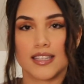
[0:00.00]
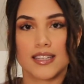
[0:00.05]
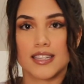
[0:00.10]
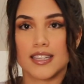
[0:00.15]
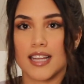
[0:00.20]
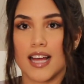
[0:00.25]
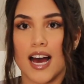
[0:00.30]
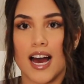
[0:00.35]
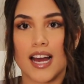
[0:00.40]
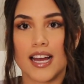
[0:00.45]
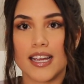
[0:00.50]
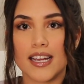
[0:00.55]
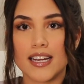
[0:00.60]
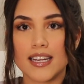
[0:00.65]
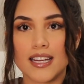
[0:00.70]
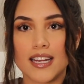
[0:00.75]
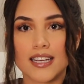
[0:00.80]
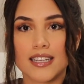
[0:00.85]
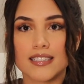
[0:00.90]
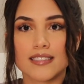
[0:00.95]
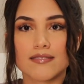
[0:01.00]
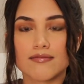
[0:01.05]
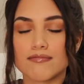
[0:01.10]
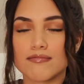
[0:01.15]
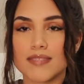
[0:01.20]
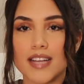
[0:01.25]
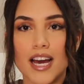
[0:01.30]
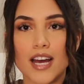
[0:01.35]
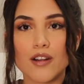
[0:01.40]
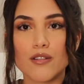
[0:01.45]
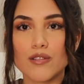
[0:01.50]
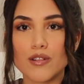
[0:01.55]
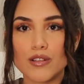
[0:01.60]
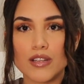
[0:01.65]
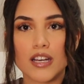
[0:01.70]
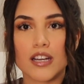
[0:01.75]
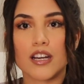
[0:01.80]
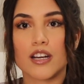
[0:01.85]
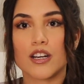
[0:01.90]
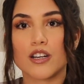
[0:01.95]
line, I don't know,
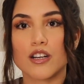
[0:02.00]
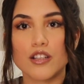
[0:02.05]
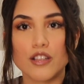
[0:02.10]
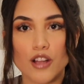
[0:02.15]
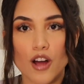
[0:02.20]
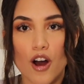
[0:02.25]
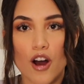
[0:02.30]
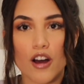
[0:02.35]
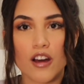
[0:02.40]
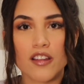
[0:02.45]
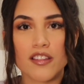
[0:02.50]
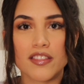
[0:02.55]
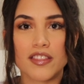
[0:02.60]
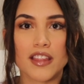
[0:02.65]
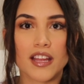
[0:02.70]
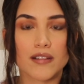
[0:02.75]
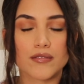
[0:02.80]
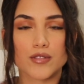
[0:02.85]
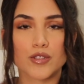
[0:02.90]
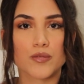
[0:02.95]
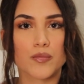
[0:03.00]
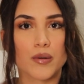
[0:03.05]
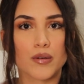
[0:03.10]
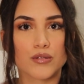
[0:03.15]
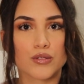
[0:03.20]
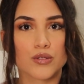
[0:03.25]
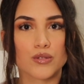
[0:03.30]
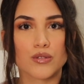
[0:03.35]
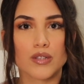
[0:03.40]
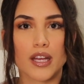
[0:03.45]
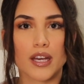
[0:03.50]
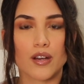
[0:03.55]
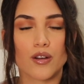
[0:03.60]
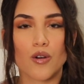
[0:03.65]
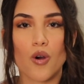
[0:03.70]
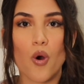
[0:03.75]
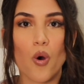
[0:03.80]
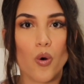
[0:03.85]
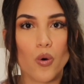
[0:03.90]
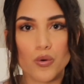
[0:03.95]
like a cloth that was supposed to
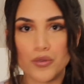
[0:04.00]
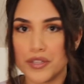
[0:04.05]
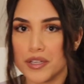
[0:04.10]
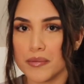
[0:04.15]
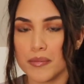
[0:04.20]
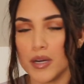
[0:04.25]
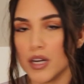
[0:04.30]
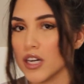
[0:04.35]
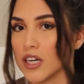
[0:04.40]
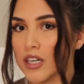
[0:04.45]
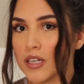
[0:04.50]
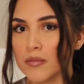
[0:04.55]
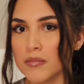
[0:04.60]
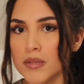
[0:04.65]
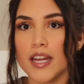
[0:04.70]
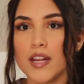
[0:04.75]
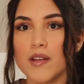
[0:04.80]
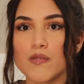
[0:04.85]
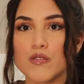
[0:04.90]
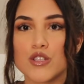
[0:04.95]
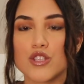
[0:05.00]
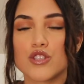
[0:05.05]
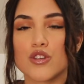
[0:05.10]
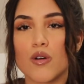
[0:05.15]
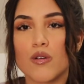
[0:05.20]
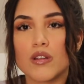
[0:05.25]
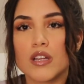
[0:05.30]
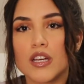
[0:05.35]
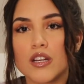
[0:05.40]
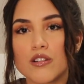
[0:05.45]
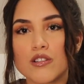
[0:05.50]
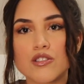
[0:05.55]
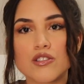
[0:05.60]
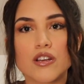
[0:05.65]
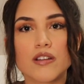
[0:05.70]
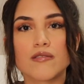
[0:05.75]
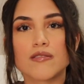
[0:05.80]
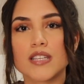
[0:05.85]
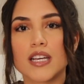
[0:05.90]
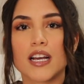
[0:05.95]
like hold him up, and he was so little, so
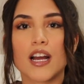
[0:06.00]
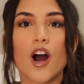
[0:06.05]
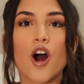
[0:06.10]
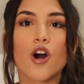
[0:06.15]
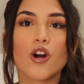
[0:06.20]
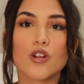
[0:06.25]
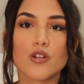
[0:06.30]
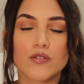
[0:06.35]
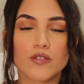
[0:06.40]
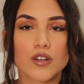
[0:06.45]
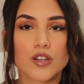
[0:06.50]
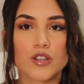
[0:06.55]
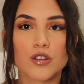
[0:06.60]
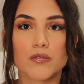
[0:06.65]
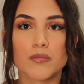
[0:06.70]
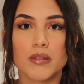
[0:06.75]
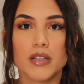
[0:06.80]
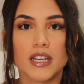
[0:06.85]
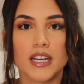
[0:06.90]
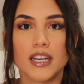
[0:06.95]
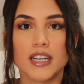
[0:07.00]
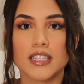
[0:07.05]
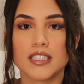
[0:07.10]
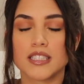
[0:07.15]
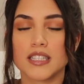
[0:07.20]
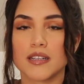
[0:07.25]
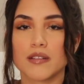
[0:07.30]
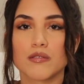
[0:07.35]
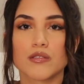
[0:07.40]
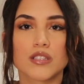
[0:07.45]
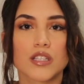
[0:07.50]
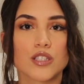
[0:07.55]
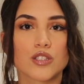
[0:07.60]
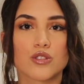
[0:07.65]
he was like all over the place, and it was like